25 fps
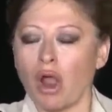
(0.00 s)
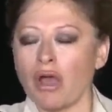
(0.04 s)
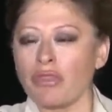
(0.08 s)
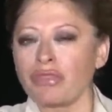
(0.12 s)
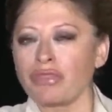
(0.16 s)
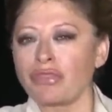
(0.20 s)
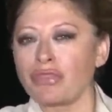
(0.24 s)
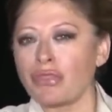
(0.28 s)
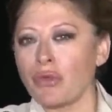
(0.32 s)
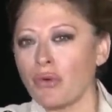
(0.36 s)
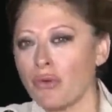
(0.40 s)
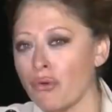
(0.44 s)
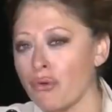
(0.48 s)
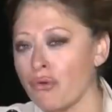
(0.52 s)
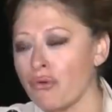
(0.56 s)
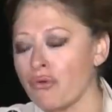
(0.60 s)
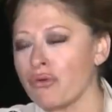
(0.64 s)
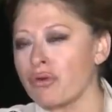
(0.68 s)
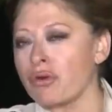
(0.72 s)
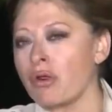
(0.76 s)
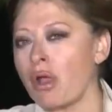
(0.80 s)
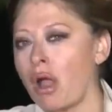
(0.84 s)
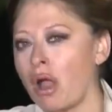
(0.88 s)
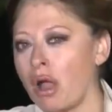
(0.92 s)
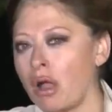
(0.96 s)
A
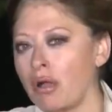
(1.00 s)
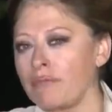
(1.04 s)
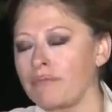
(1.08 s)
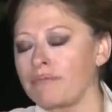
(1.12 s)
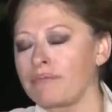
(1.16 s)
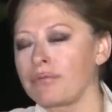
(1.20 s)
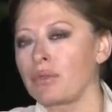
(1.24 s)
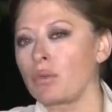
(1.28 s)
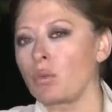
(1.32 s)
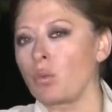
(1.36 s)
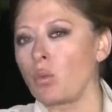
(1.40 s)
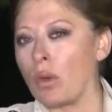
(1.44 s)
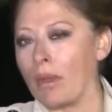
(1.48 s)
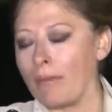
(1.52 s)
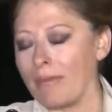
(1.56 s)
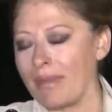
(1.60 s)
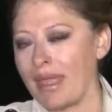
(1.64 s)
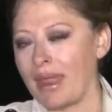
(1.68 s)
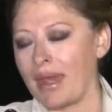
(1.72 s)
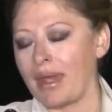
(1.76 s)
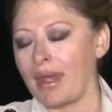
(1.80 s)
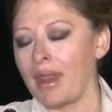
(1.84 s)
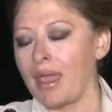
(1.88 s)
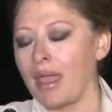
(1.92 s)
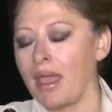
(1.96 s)
third of the
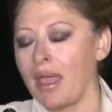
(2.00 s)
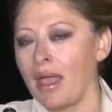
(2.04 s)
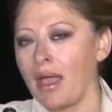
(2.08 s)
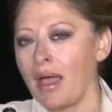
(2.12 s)
women